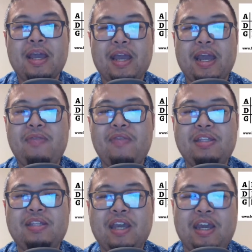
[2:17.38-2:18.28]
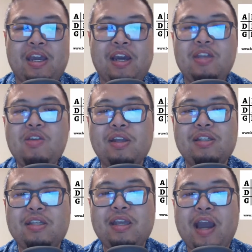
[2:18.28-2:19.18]
In this key, you can
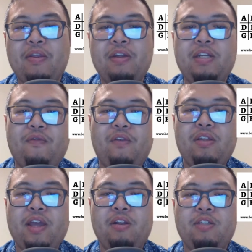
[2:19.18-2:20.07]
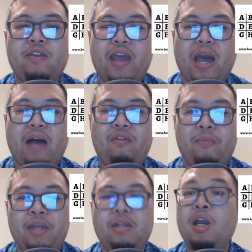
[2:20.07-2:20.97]
see how the different letters of the
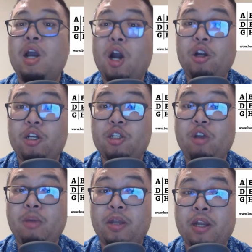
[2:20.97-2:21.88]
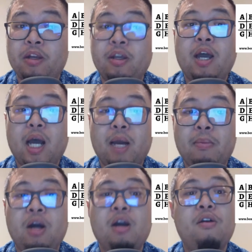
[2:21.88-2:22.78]
alphabet are distributed
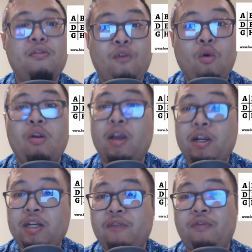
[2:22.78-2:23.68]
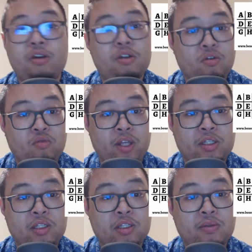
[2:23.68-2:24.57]
among four different
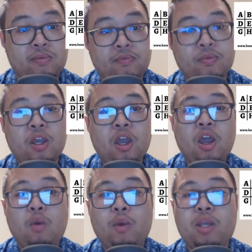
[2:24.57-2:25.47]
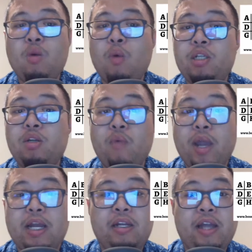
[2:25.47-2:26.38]
grids. When you want to write
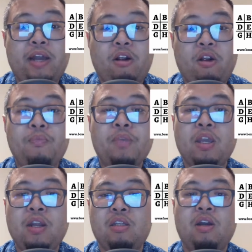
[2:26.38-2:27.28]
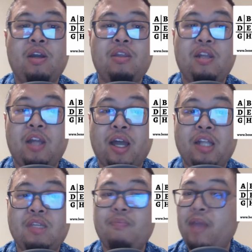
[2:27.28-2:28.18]
a letter, you need to look at the
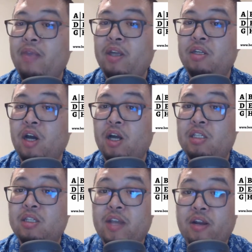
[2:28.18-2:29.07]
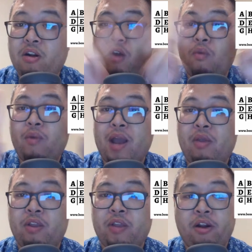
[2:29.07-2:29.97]
lines and the dots that are around
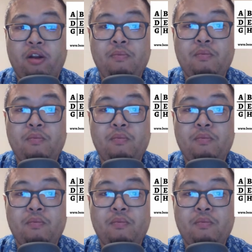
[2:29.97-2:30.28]
the letter